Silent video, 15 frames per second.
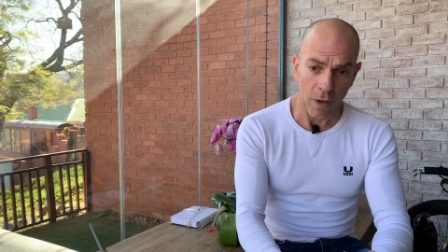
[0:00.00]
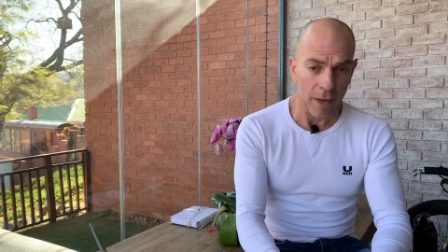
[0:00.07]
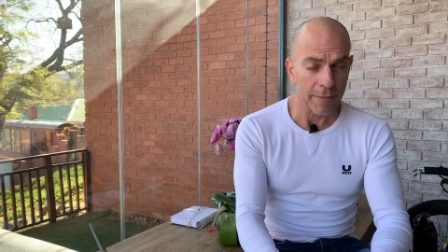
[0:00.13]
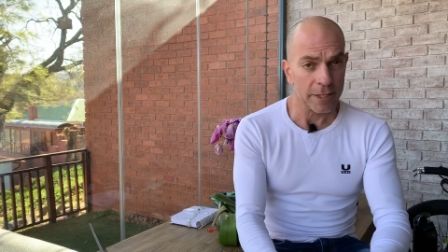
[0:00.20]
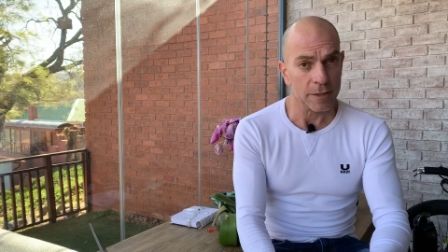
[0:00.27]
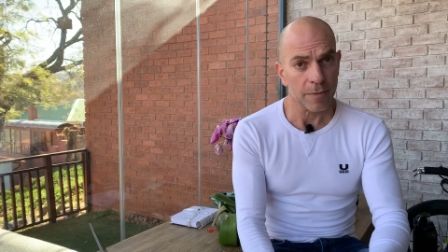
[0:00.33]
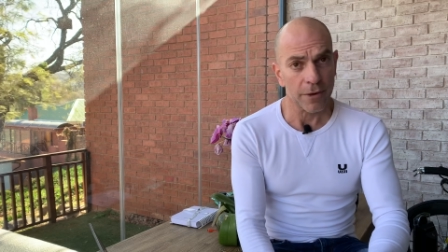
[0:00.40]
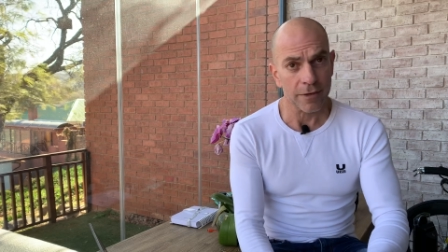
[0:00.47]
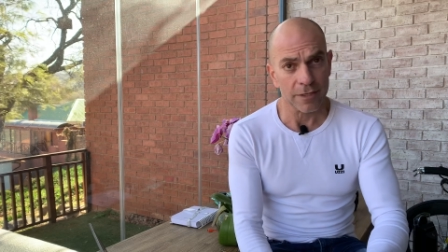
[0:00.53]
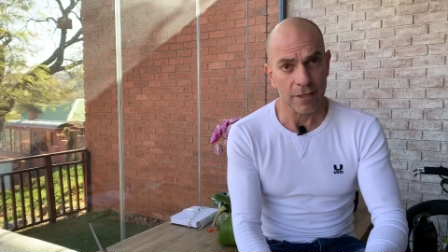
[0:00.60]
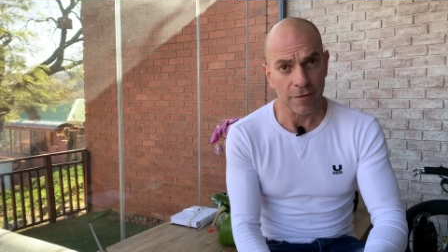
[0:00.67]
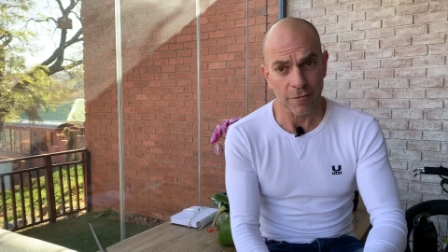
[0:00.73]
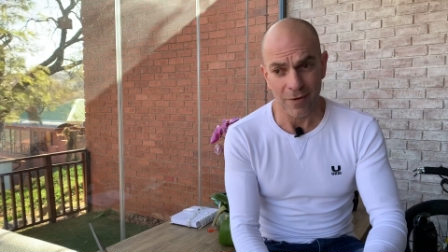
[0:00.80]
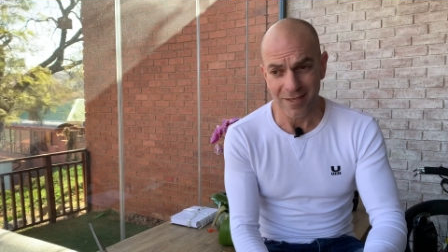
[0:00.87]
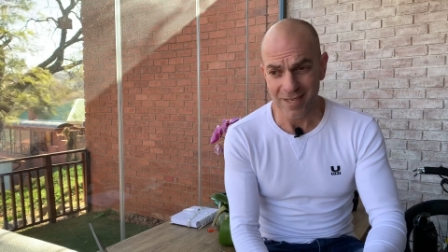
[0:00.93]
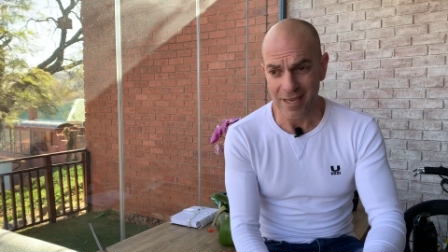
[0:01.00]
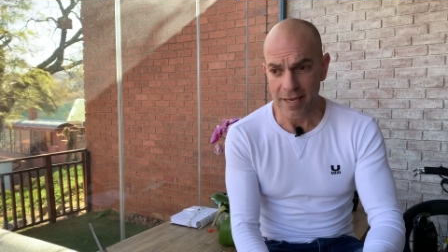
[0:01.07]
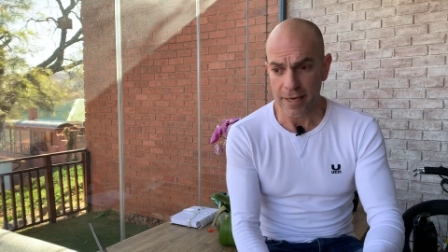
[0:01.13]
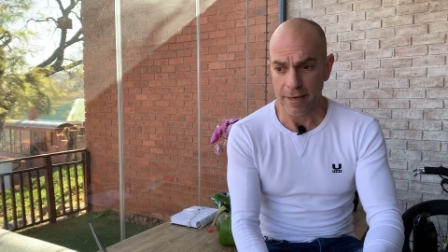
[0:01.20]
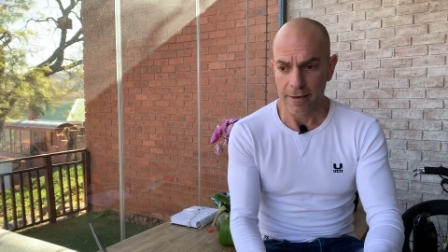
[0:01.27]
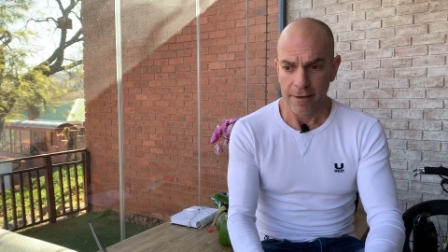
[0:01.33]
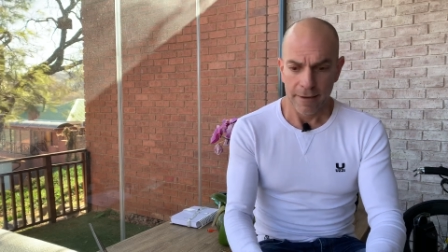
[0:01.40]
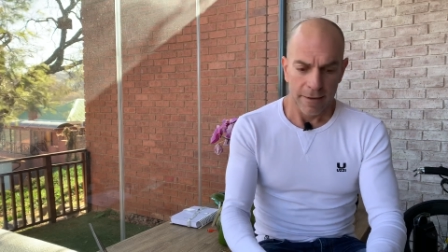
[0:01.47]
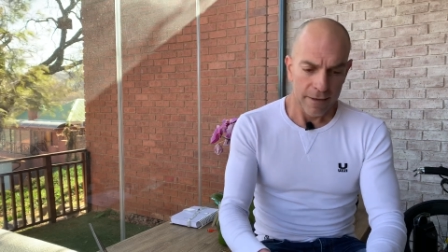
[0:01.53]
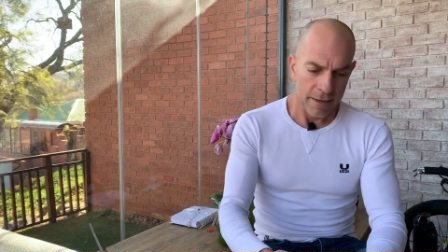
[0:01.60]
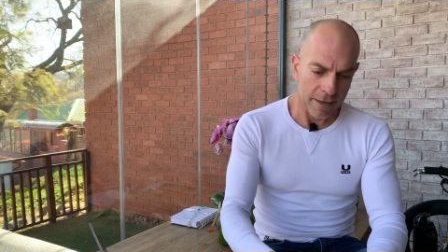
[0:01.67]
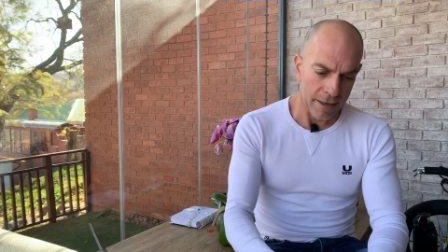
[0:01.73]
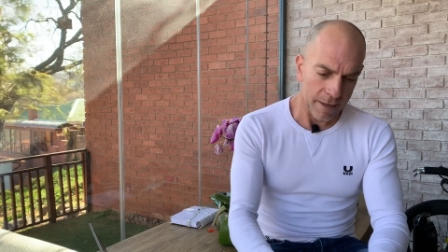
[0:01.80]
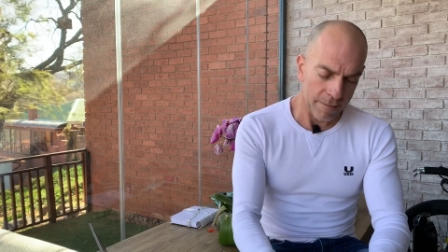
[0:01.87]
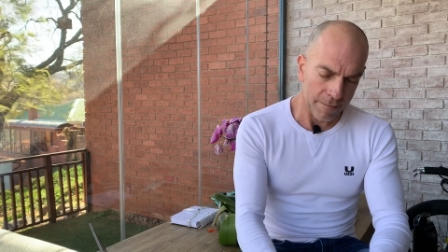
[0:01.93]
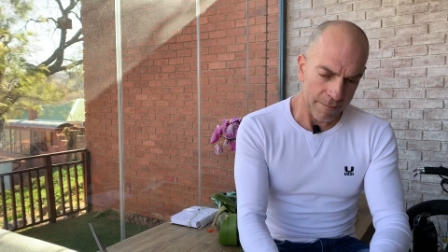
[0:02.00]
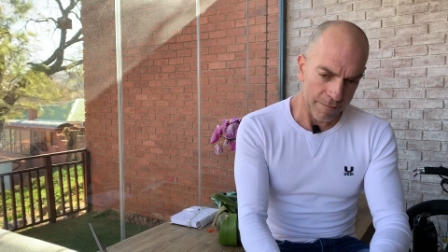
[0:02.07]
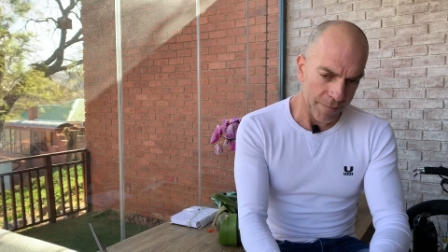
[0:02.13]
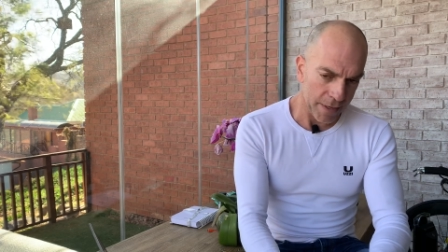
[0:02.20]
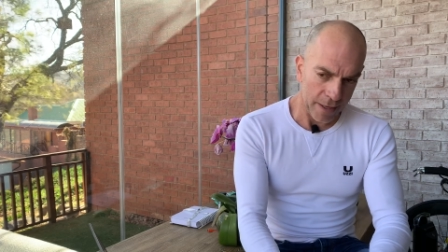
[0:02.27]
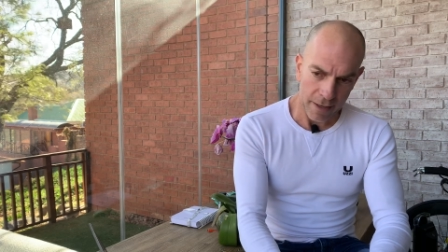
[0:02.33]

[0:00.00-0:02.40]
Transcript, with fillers: I'm experiencing fatigue, um,